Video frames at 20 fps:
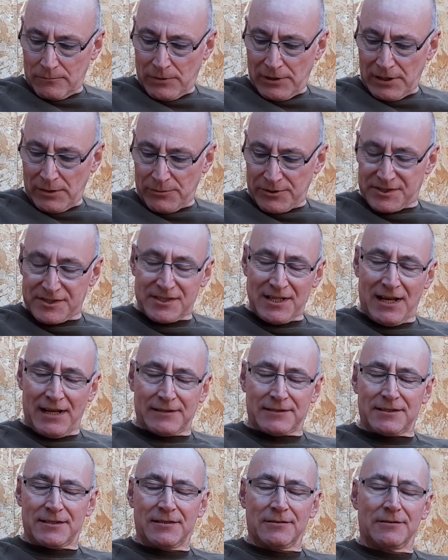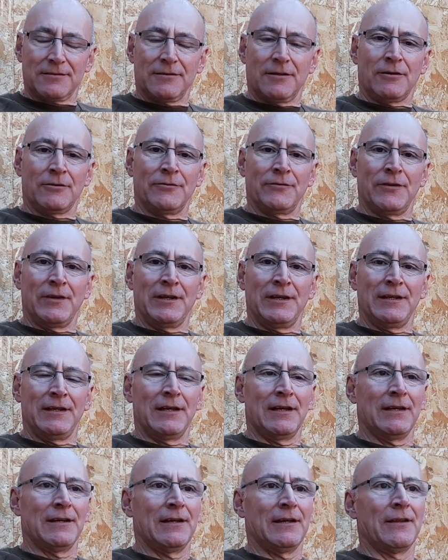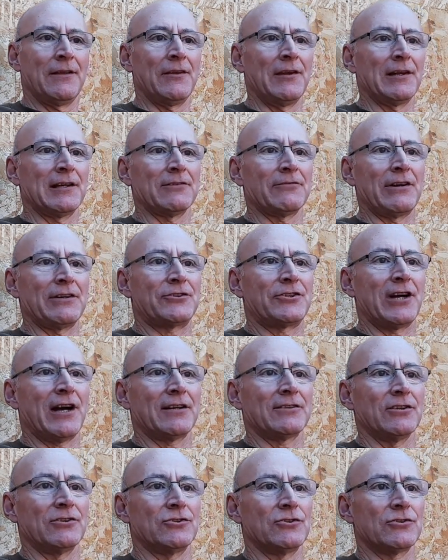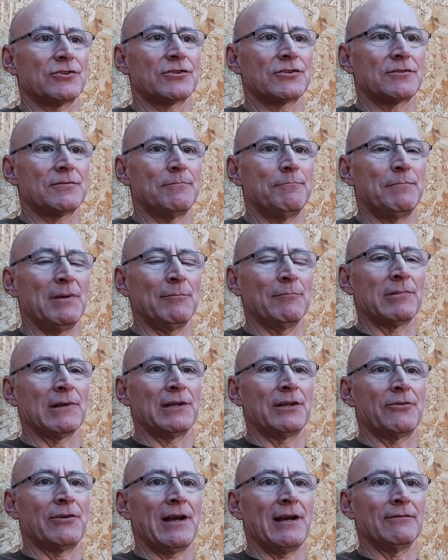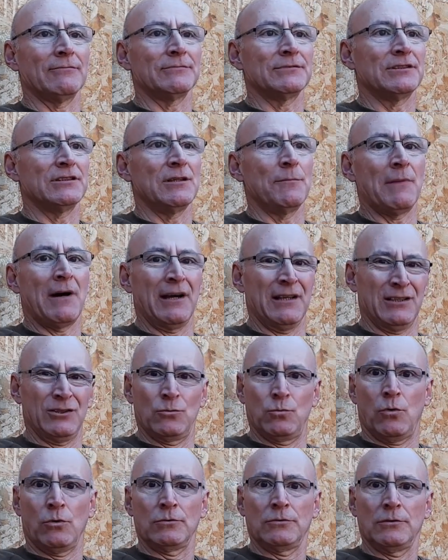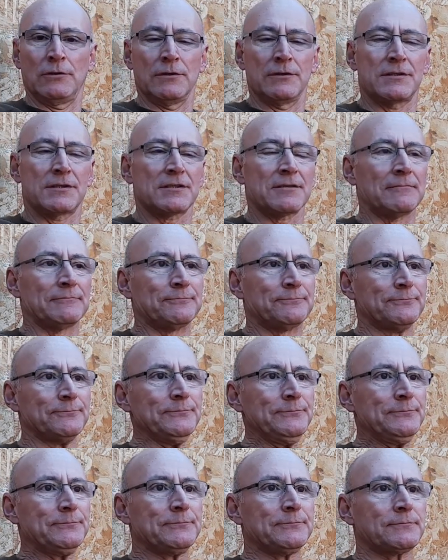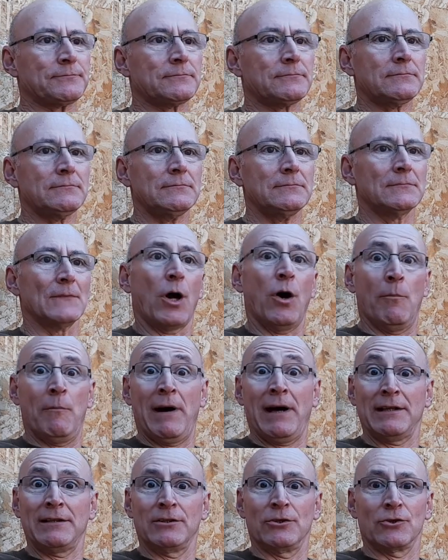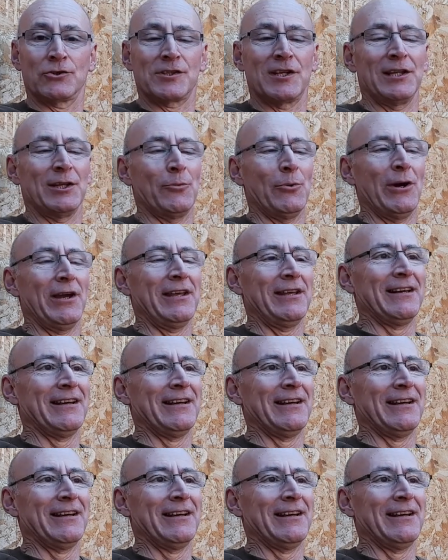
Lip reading: I was sat on the little red tractor just bimbling around, your mind wanders, or mine does anyway.